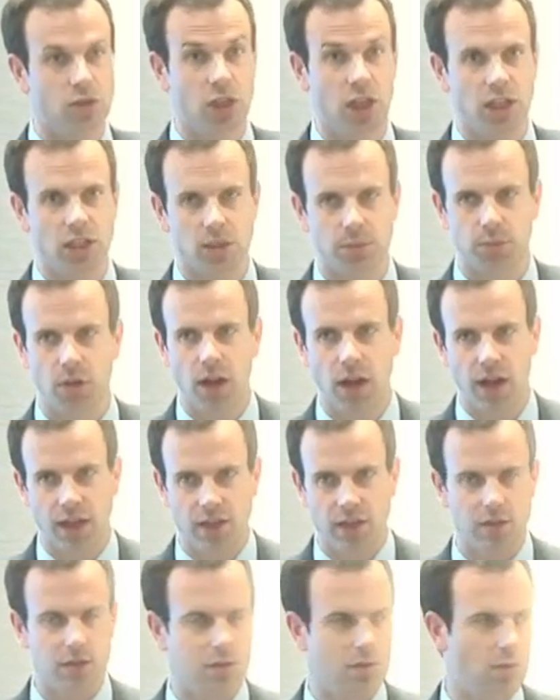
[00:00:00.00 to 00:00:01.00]
change a
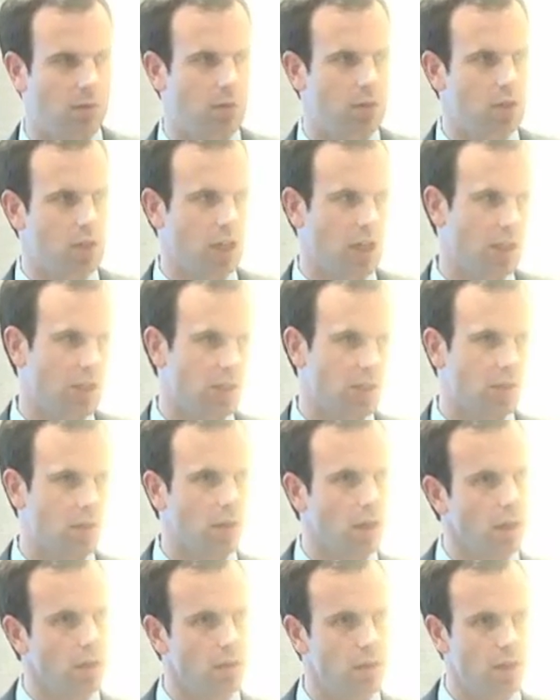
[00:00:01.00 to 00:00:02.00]
price or change a
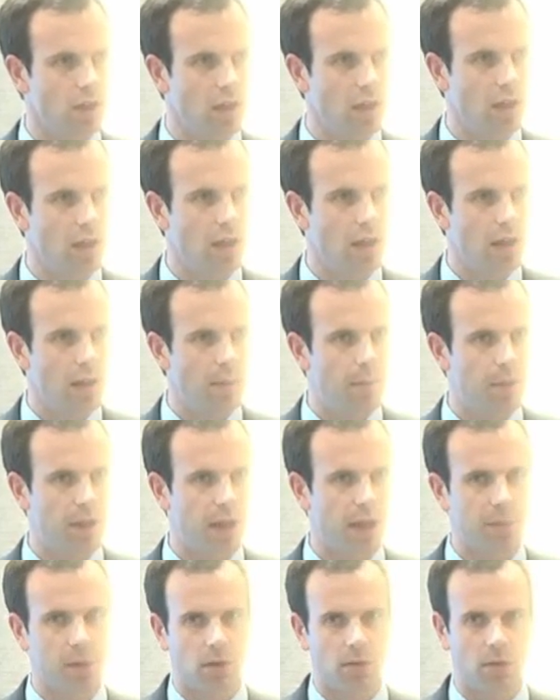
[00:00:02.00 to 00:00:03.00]
screen you see. But then
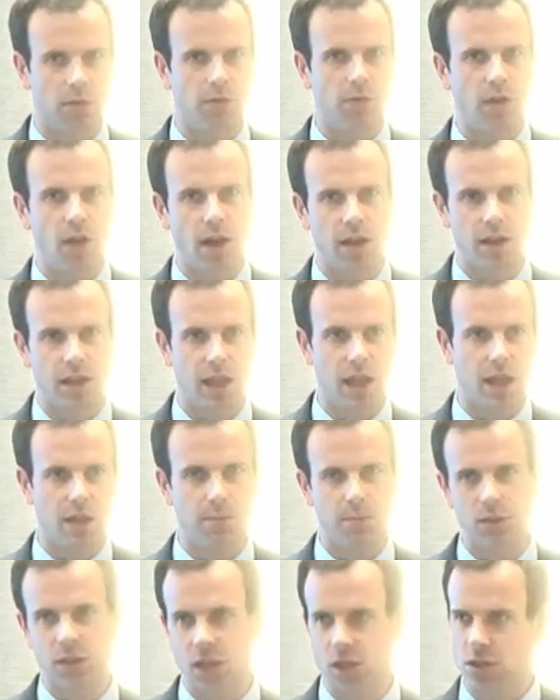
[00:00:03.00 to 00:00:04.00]
I'm going to refine
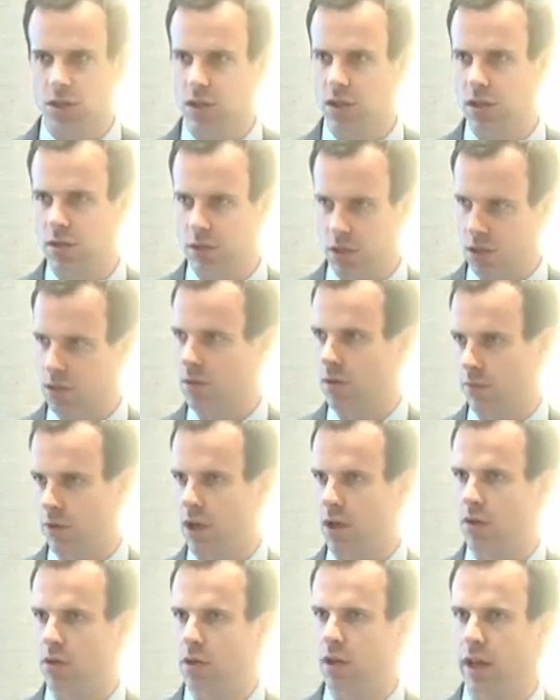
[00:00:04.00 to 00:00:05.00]
that potentially using sort of an
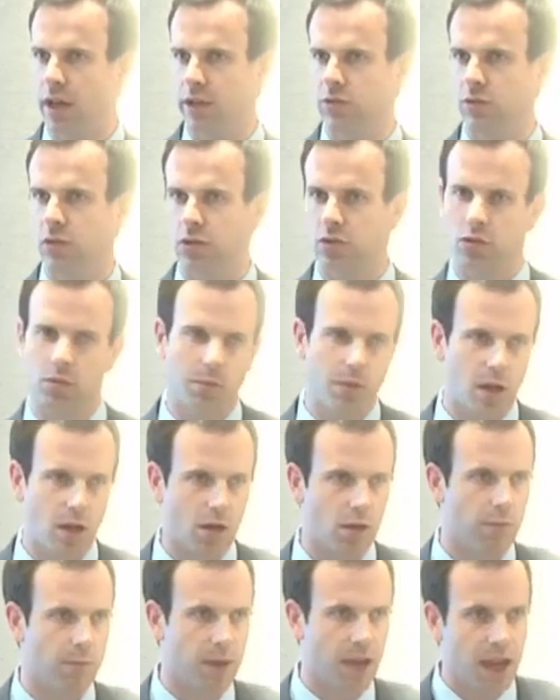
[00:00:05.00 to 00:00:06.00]
underlying structural
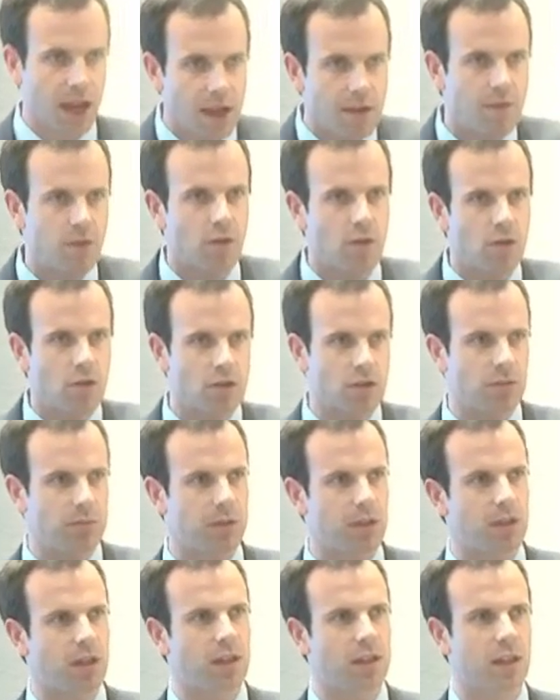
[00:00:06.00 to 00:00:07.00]
model of behavior or
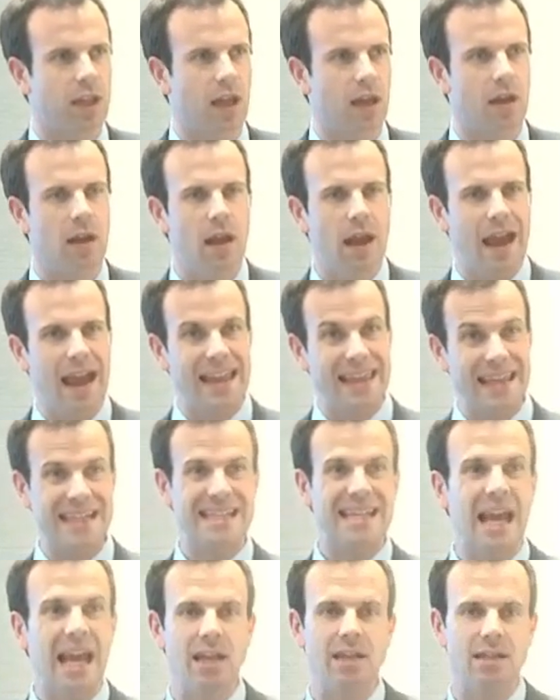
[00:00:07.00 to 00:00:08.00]
something like that, and then
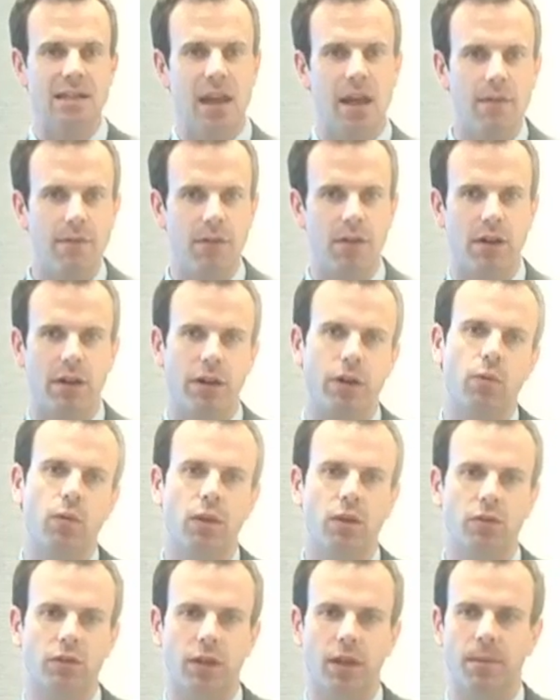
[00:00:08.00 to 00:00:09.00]
test that very
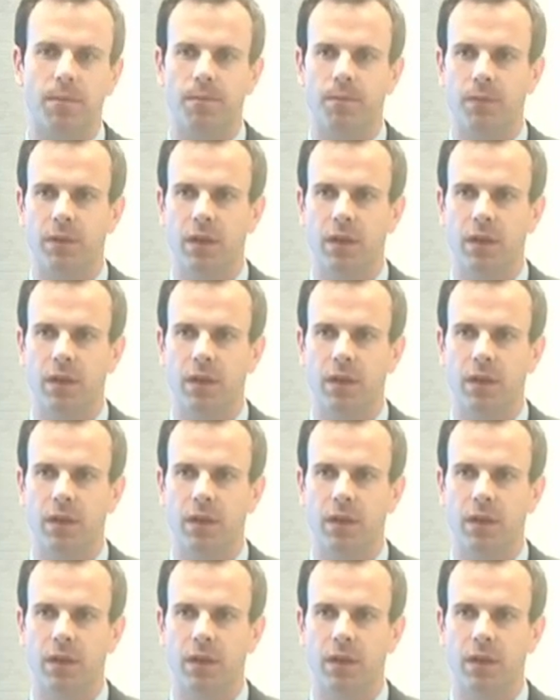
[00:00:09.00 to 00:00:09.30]
quickly.